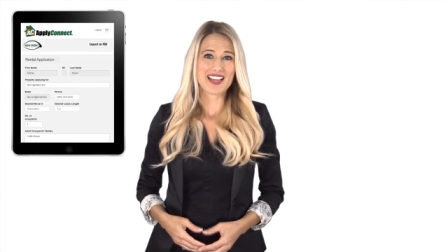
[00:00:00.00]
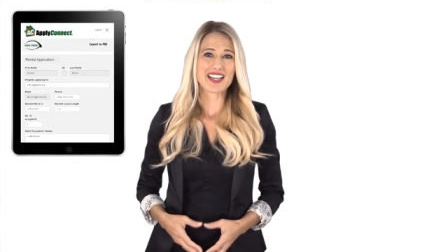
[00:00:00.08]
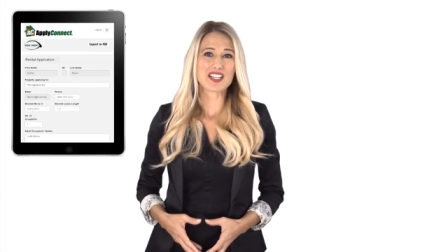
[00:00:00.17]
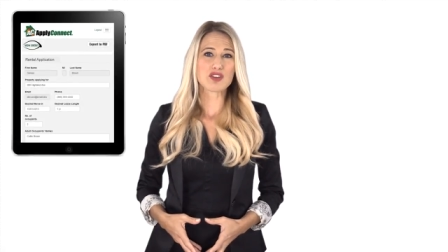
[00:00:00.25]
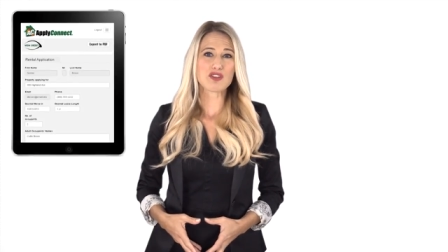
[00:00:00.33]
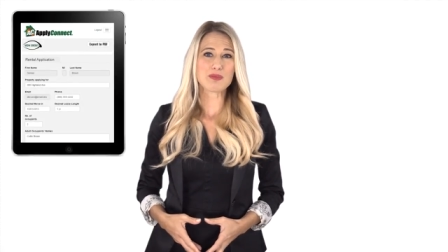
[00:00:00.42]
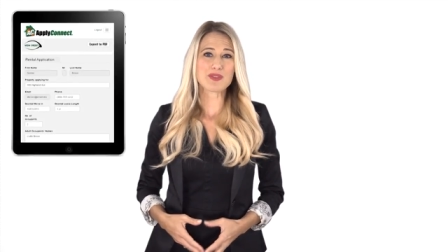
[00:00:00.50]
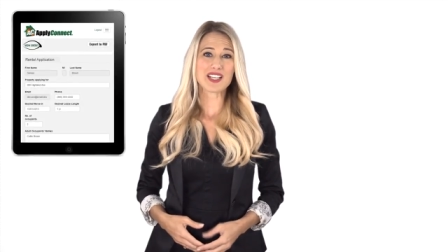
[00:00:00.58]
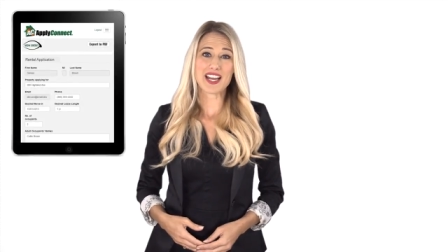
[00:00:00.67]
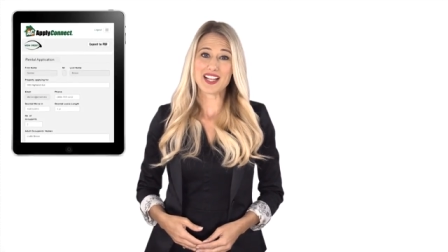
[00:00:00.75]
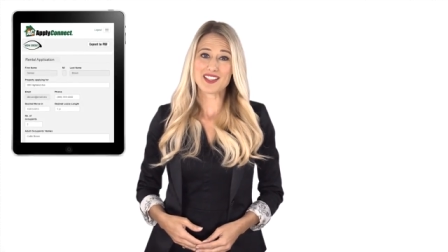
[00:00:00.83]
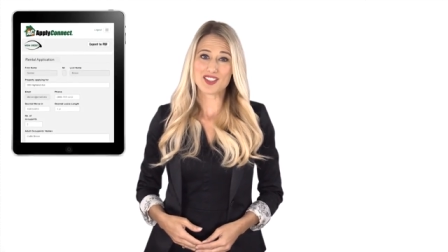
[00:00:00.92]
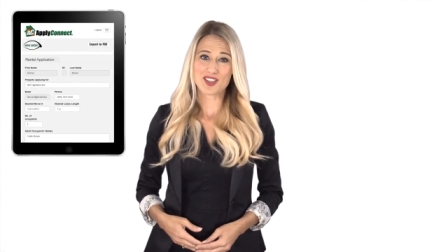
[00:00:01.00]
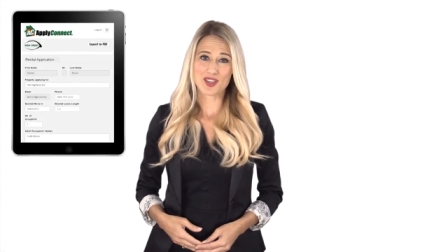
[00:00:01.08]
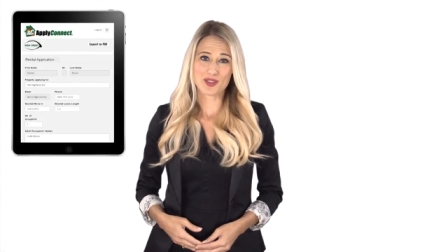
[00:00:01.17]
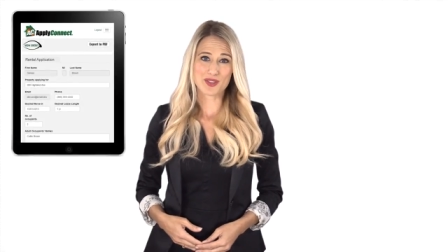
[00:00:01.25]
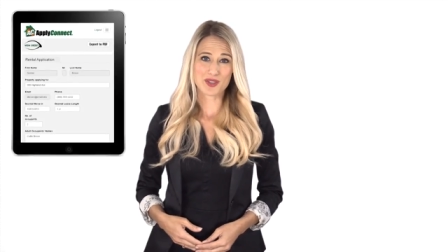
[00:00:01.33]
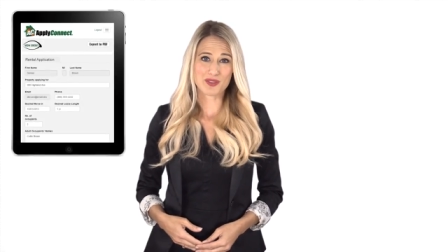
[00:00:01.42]
encrypted and
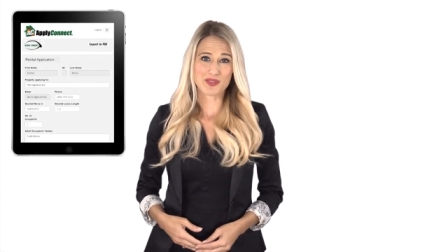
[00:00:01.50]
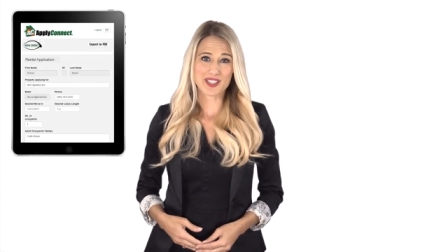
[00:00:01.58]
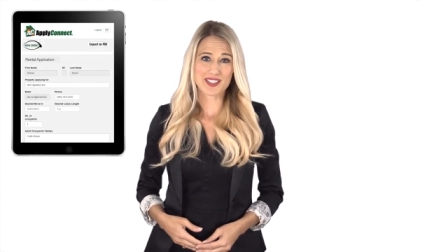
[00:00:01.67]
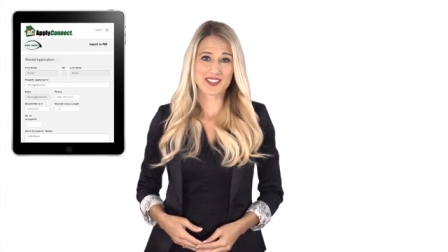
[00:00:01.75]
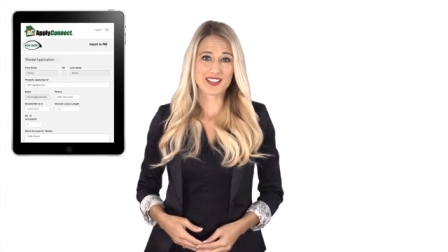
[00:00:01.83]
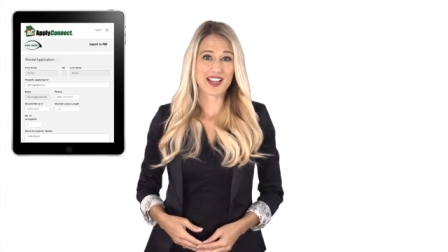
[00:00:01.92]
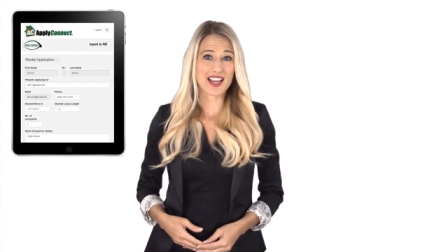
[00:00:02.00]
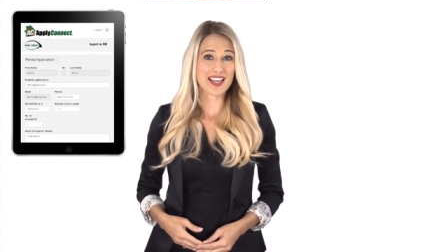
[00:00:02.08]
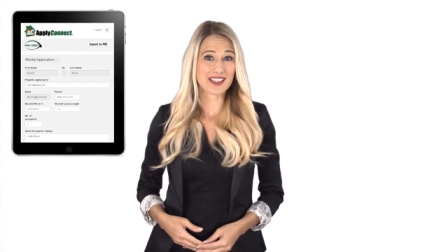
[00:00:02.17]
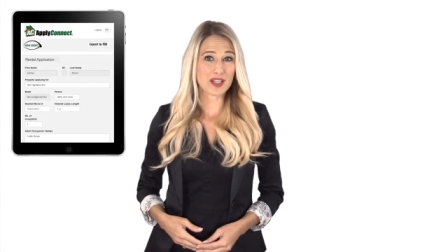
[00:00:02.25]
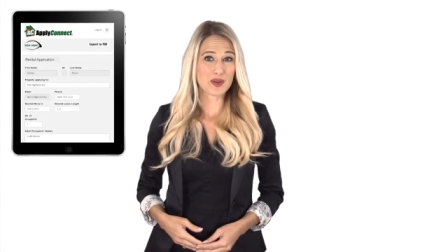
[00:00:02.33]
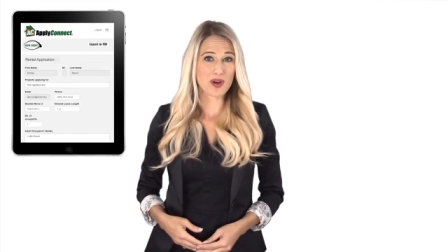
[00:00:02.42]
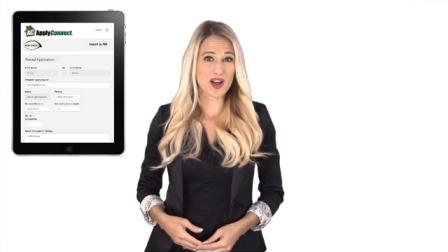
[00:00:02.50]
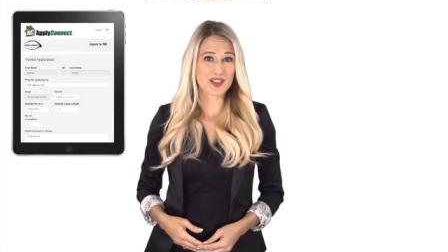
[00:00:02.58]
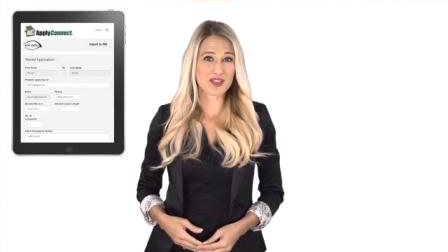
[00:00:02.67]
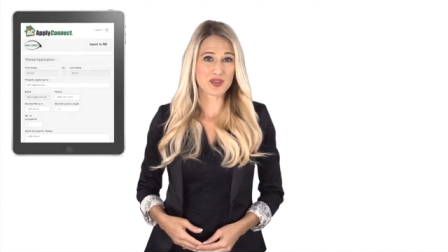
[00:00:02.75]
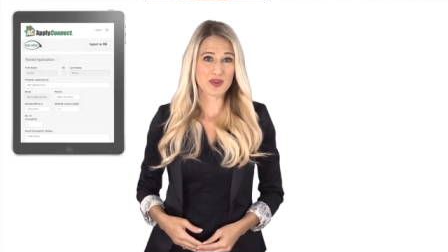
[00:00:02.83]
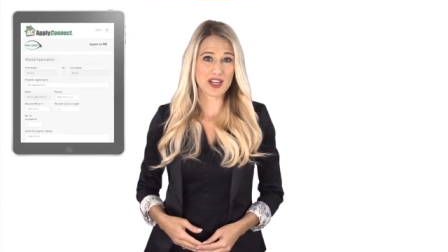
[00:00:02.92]
secure service, and low
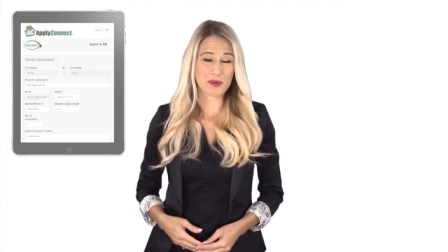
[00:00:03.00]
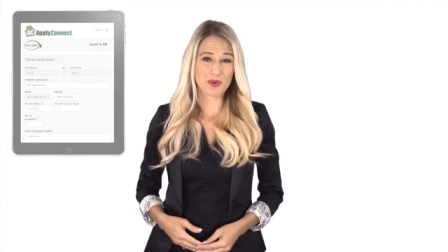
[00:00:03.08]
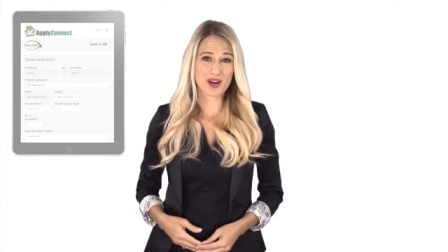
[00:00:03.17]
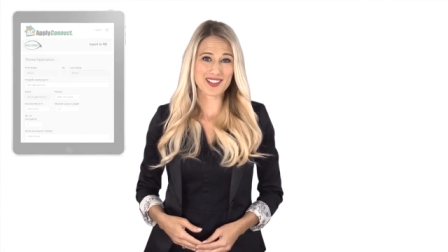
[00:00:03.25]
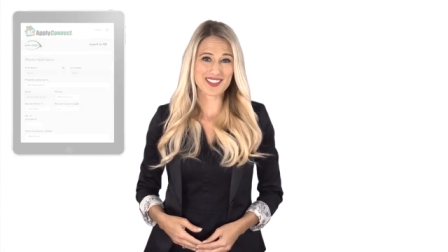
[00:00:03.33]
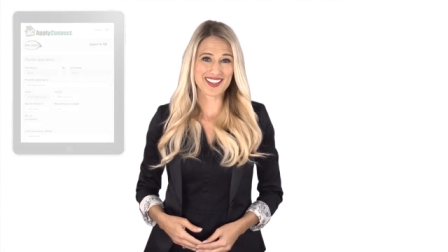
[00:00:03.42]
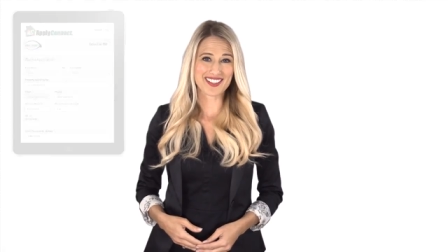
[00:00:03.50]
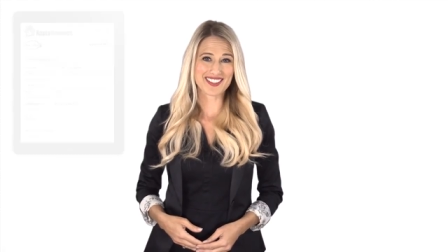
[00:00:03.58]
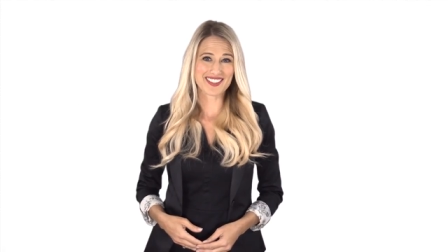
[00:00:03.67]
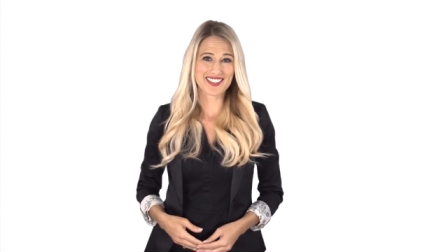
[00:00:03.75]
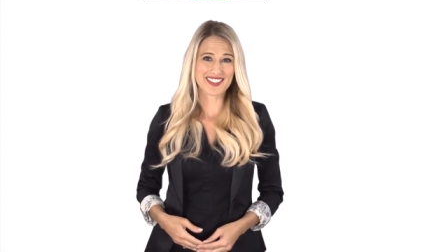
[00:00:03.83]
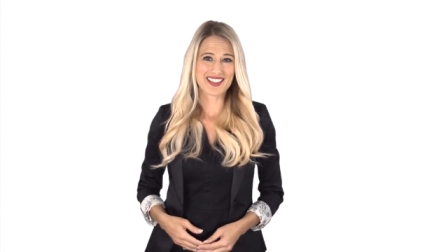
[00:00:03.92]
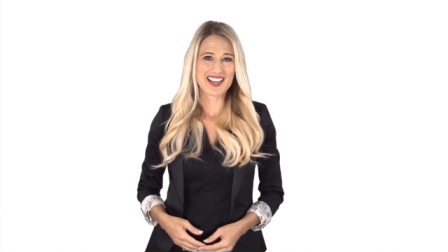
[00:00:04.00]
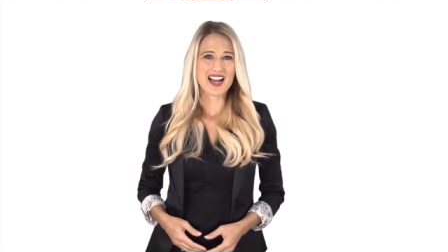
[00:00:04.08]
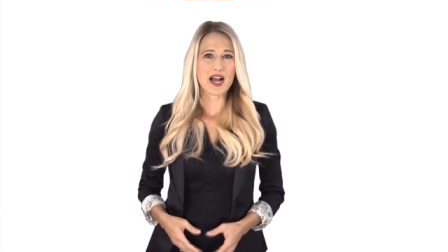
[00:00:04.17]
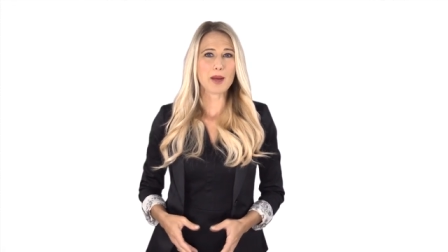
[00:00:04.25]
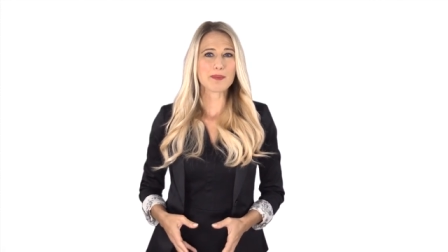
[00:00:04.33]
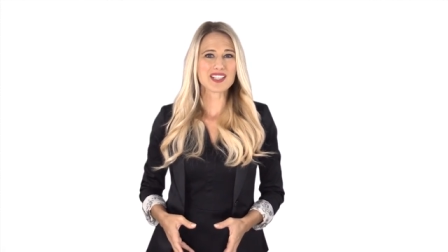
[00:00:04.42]
cost screening process,
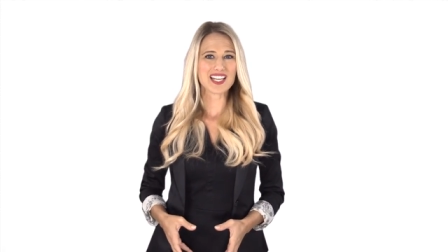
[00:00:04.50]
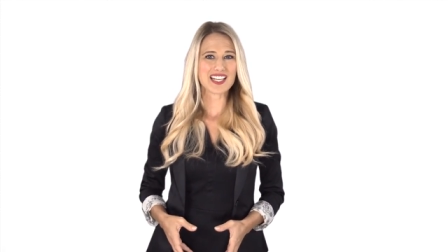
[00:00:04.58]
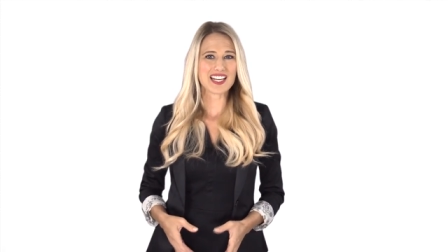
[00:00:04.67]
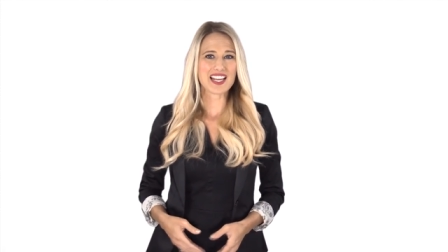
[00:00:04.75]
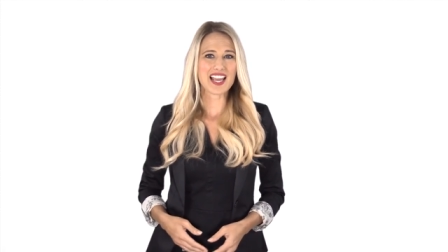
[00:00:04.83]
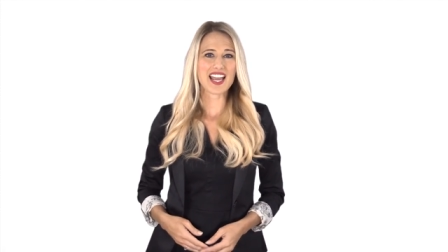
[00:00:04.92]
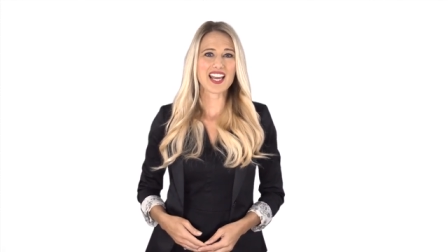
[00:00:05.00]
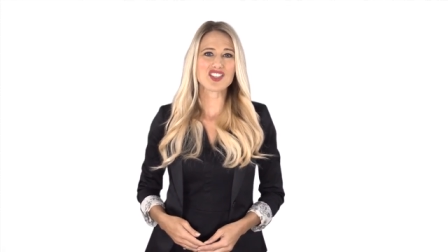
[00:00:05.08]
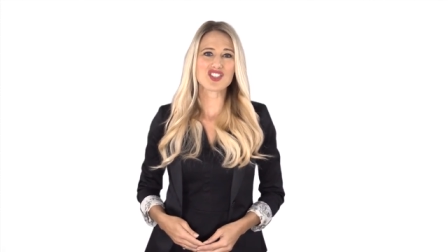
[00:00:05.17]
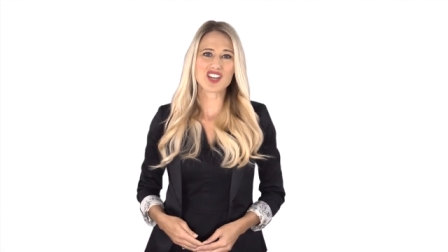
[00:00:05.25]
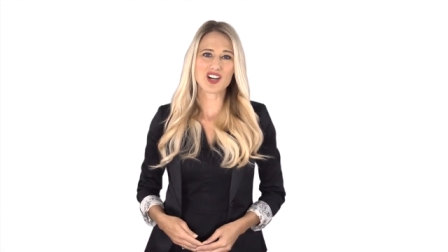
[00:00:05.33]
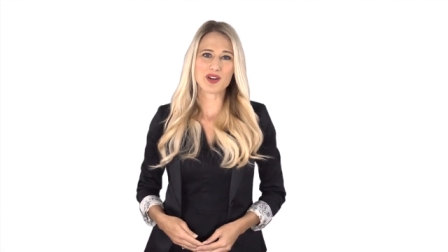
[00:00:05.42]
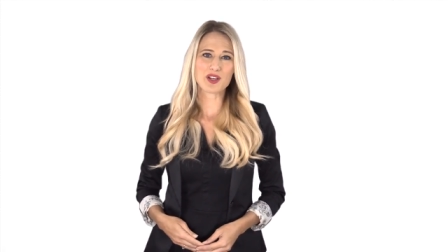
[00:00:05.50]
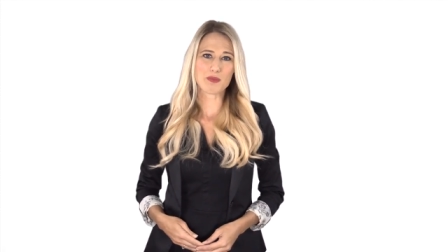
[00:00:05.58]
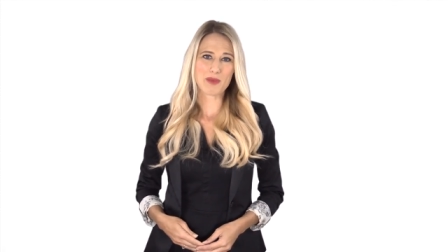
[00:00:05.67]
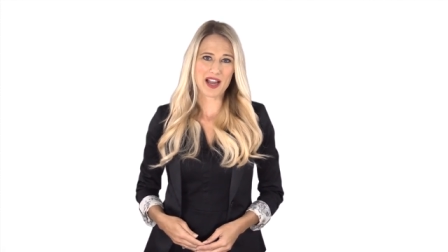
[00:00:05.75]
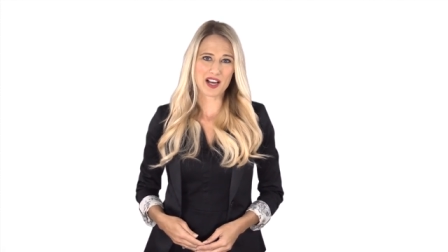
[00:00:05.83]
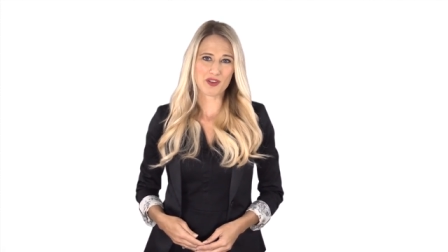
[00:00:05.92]
obtaining and sharing your
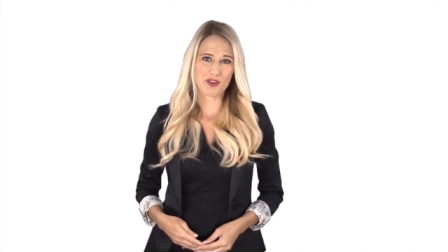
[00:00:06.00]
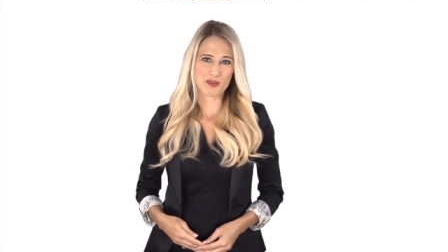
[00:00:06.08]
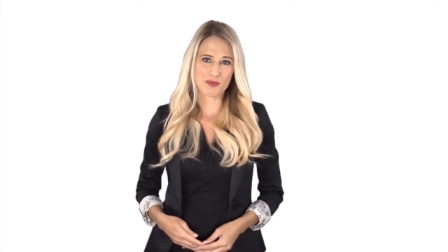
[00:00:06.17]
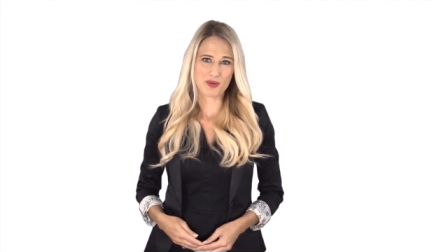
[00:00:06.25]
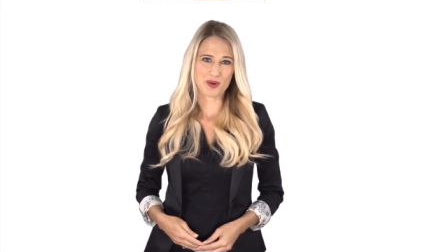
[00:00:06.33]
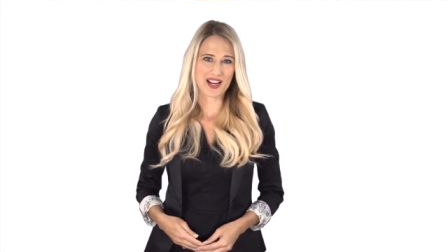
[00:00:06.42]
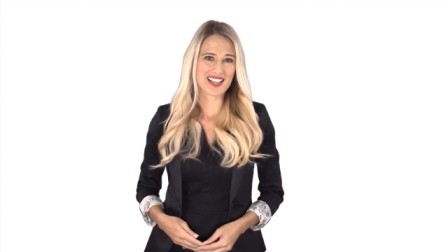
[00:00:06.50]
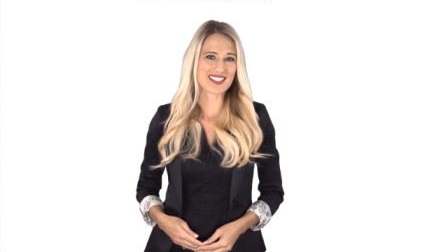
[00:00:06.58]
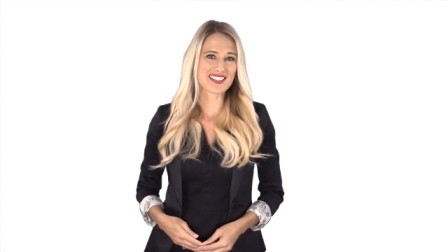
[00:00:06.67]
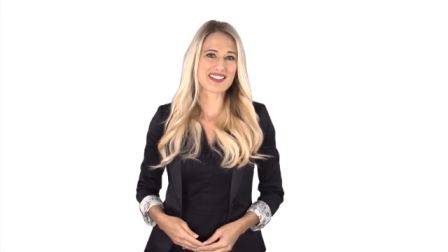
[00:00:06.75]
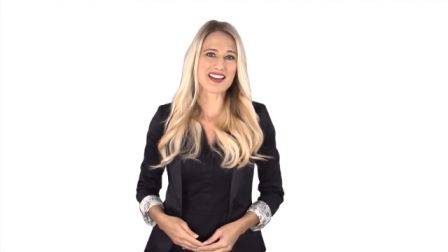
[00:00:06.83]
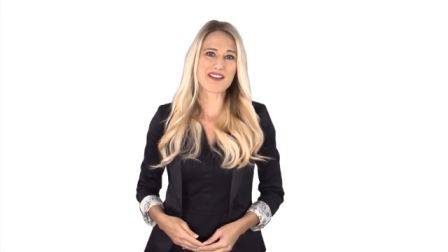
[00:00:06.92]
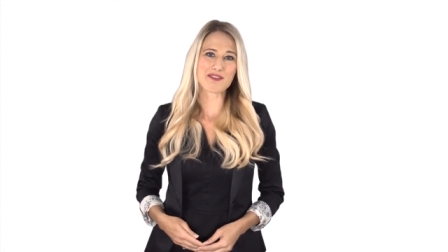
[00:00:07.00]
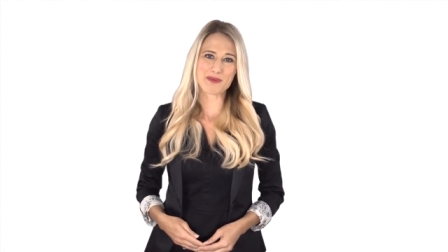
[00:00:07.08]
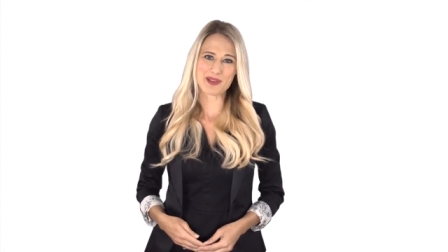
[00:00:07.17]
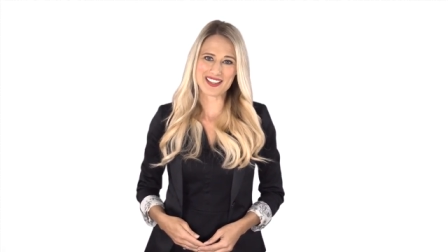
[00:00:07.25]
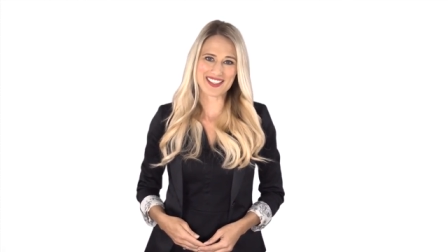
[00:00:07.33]
background report has never been